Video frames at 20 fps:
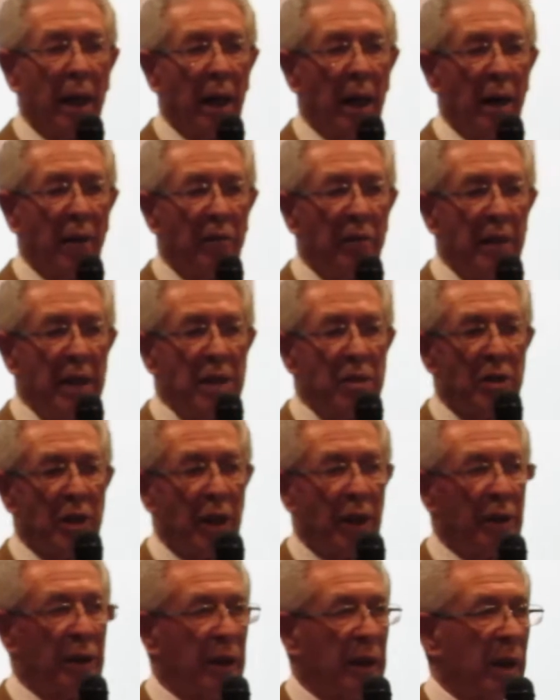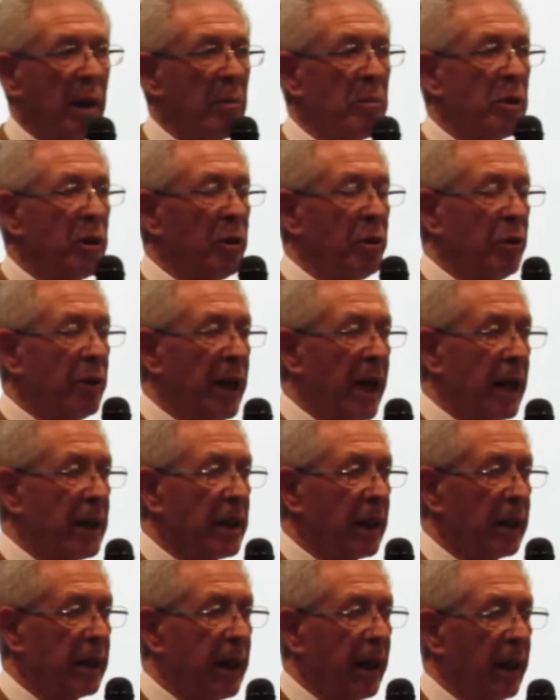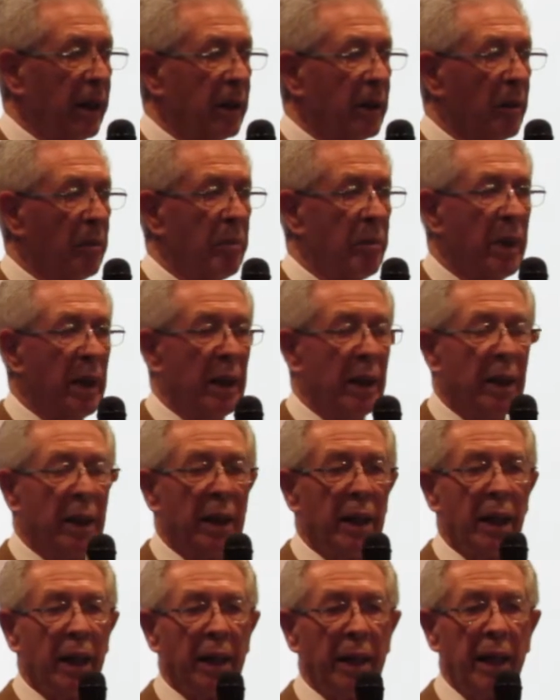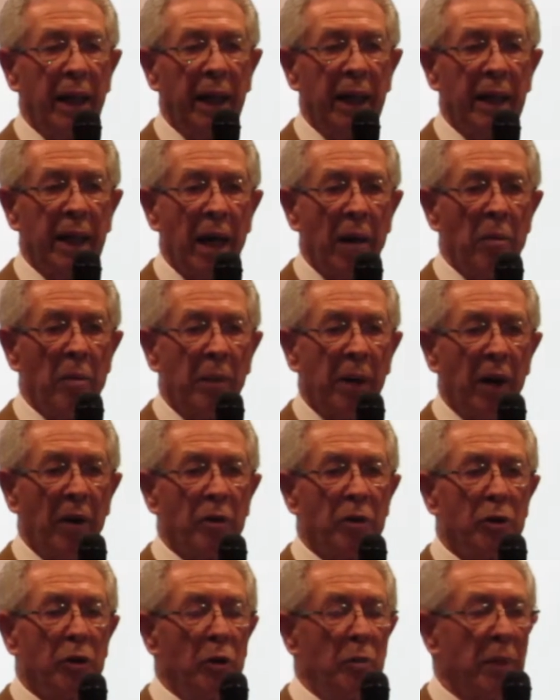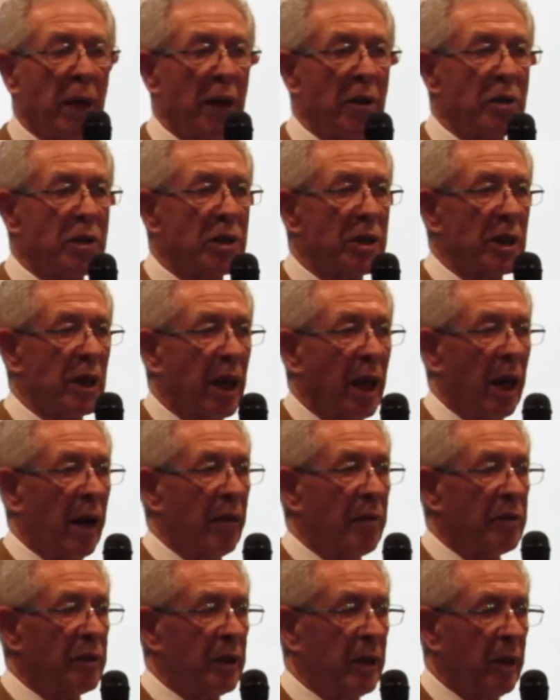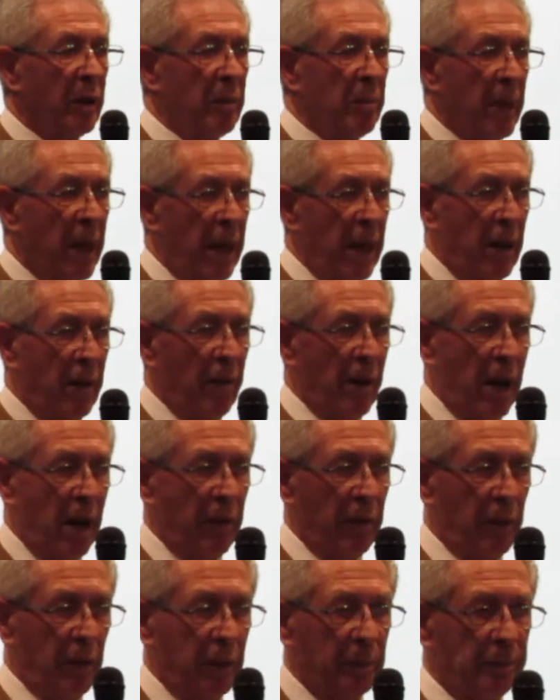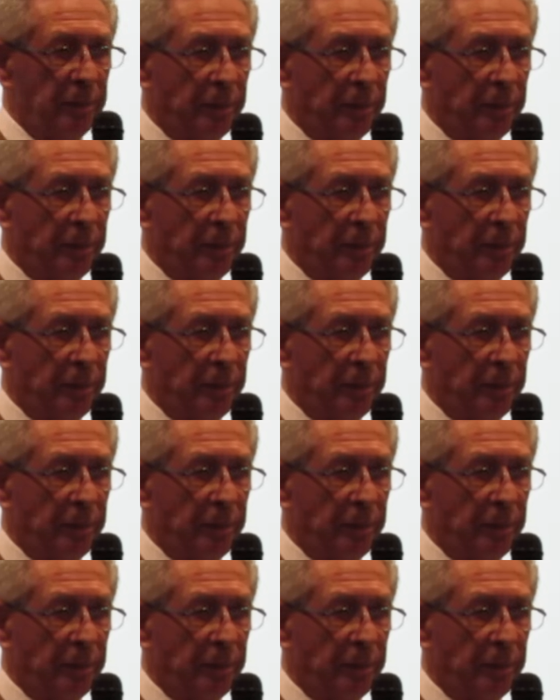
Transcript: a visa to come to the United Kingdom, and they came about two months after my arrival.